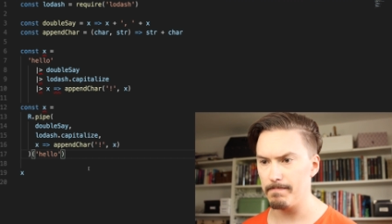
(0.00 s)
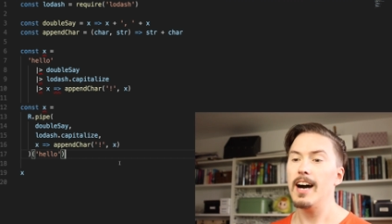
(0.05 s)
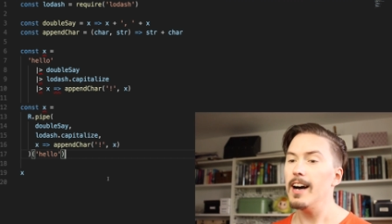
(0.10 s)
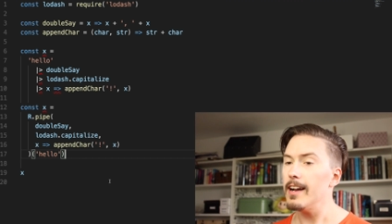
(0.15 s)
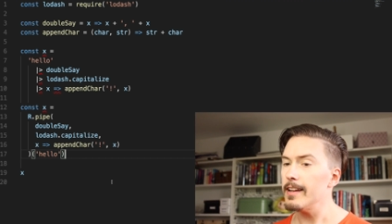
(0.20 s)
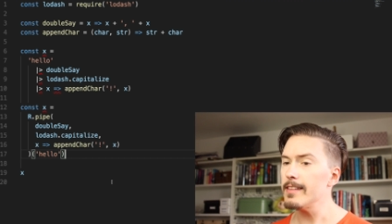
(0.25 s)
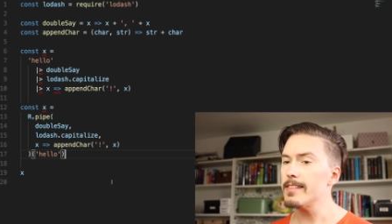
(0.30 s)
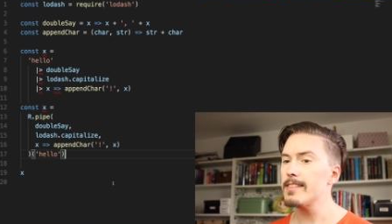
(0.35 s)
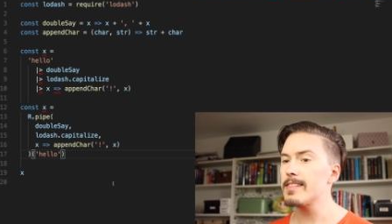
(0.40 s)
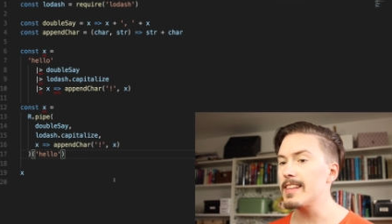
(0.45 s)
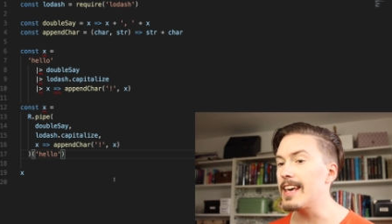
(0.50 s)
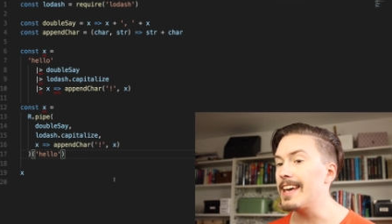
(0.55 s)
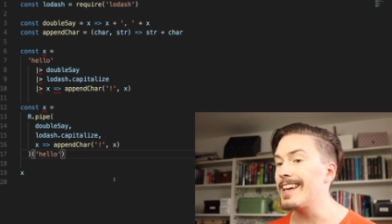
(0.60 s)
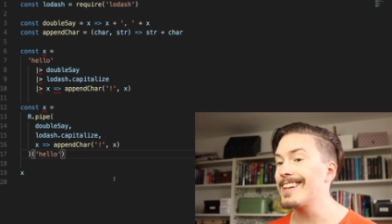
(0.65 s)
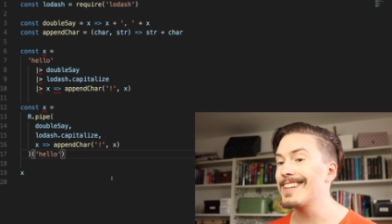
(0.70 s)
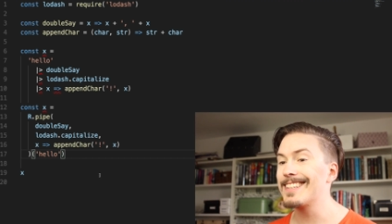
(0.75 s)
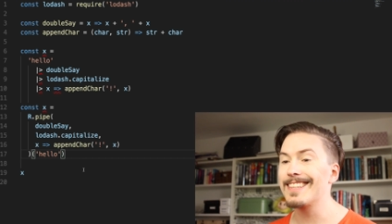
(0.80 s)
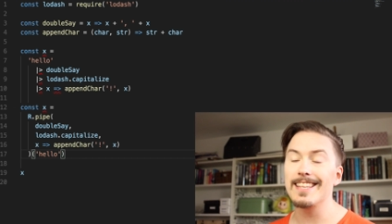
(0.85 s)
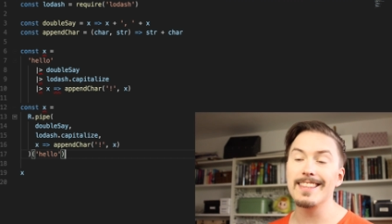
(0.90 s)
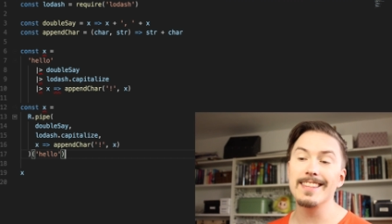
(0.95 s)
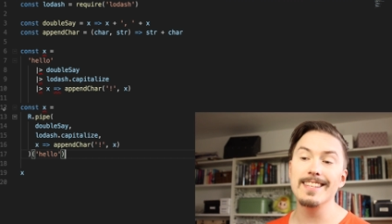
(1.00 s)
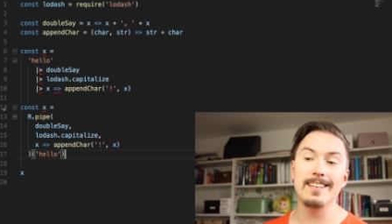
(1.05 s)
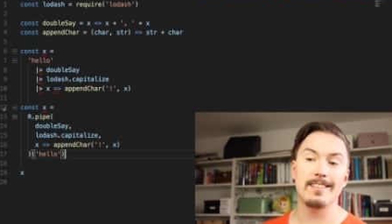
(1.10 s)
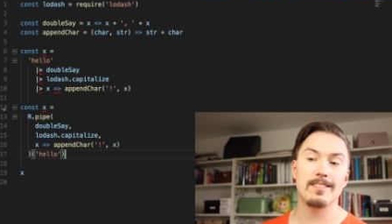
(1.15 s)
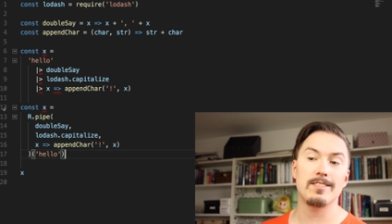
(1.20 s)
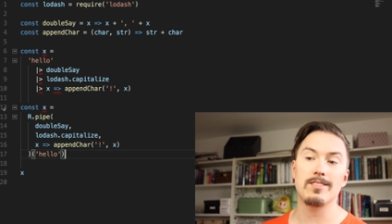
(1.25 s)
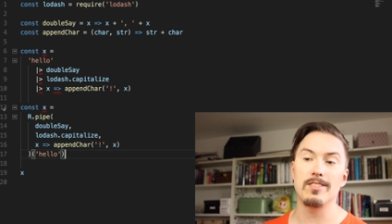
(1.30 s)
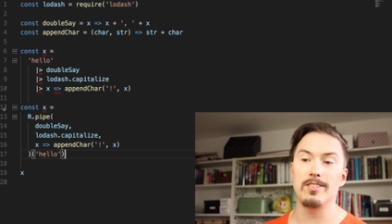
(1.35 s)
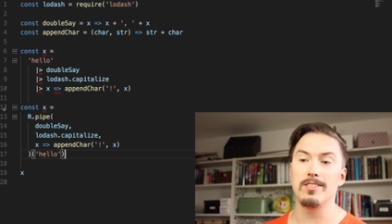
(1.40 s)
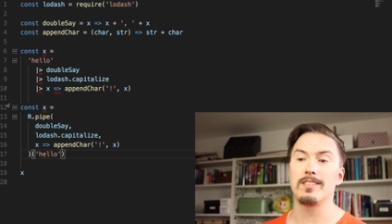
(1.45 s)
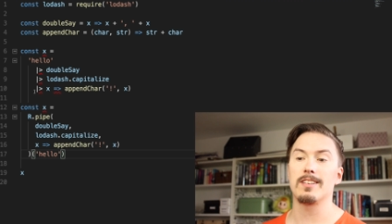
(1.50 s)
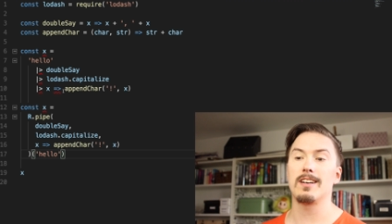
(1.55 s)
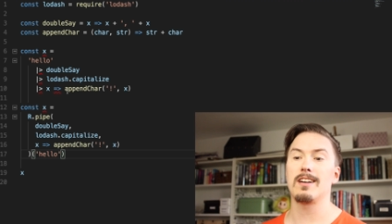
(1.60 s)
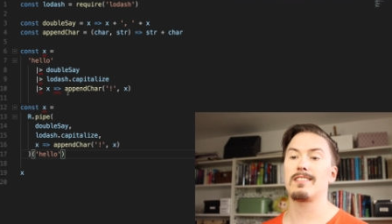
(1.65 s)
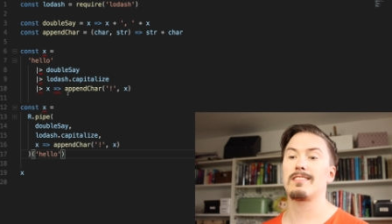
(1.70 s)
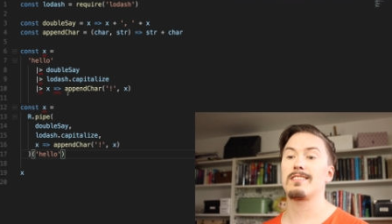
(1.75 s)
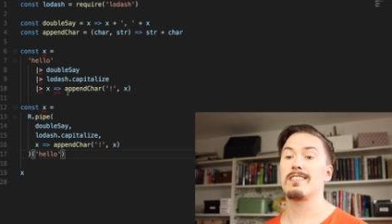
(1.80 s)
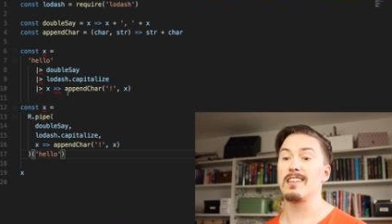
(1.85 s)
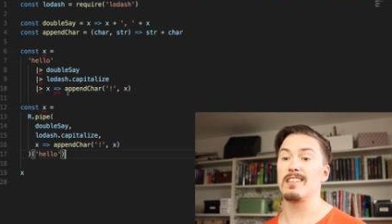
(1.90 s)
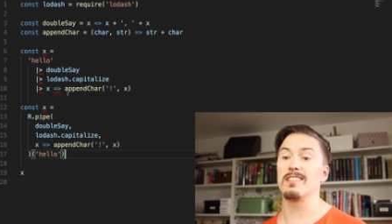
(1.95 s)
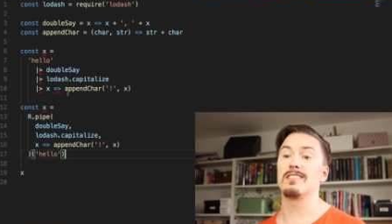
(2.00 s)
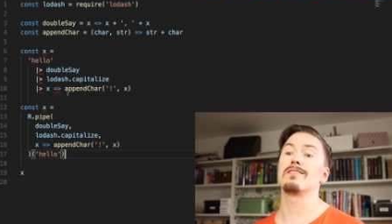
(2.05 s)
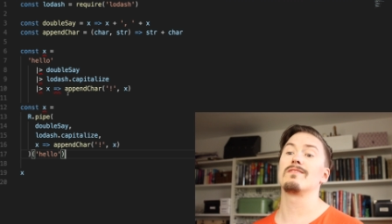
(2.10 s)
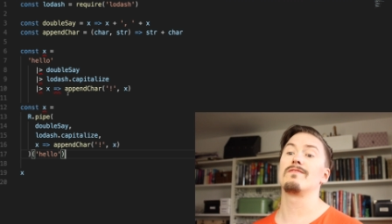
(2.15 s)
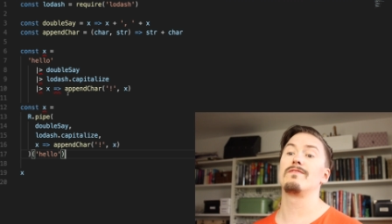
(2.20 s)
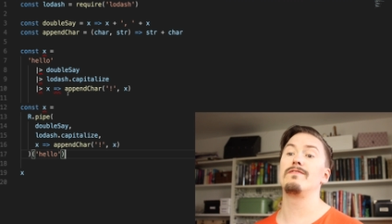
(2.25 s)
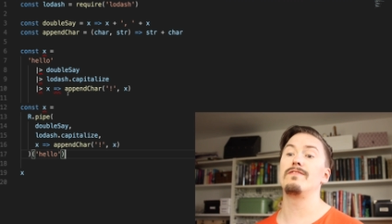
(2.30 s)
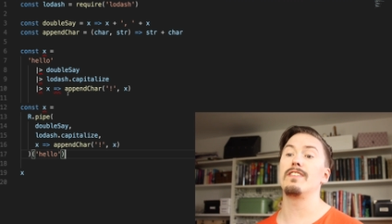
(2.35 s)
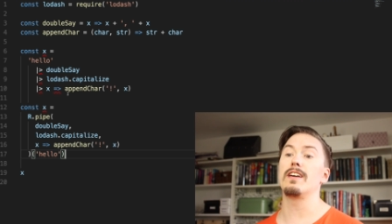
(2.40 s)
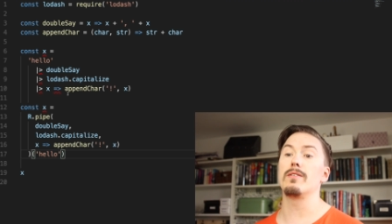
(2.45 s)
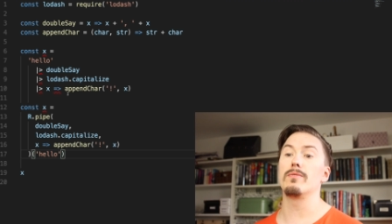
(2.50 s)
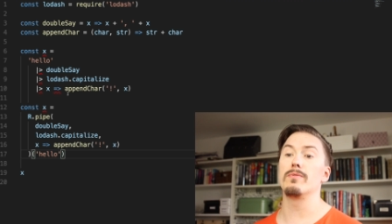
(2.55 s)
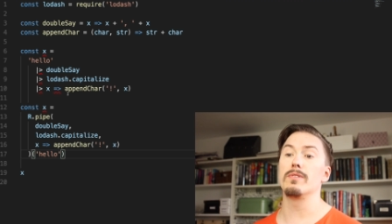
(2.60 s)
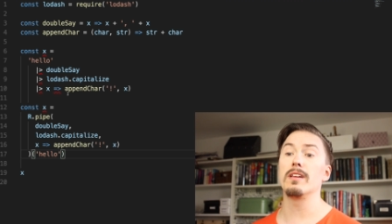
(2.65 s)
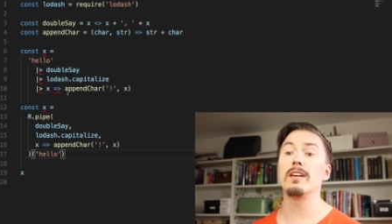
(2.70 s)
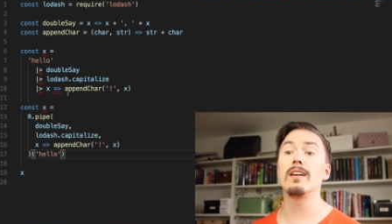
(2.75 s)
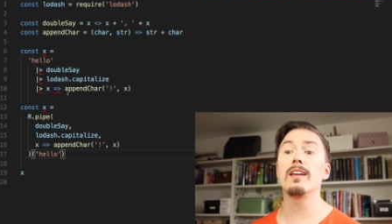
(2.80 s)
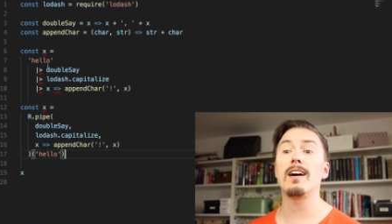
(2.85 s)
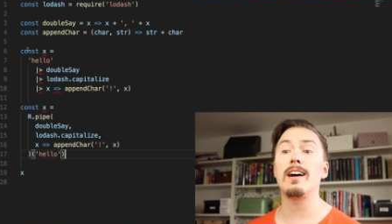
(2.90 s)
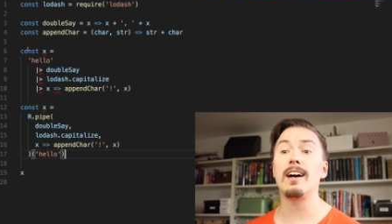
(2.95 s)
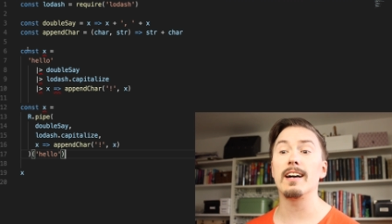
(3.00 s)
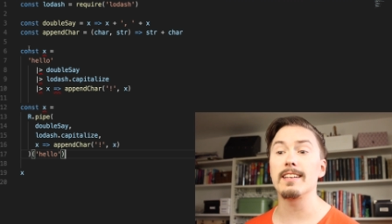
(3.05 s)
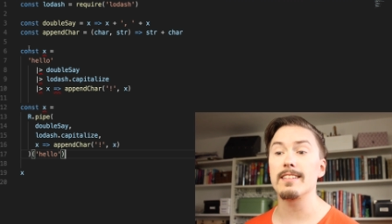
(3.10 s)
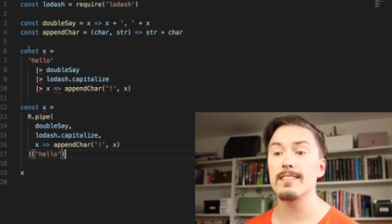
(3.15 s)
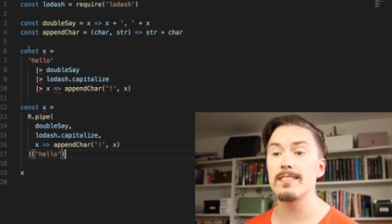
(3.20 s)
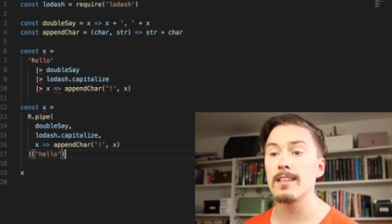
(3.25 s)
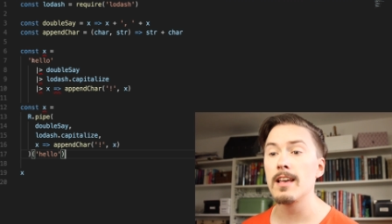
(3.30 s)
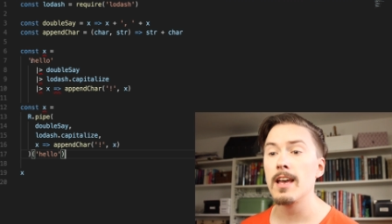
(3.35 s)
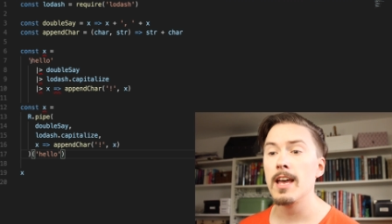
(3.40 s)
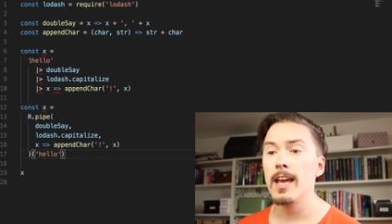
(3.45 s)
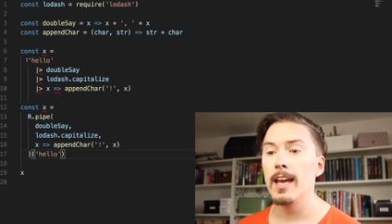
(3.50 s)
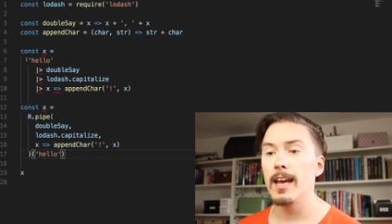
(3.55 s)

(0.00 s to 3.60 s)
I think that this syntax is very nice.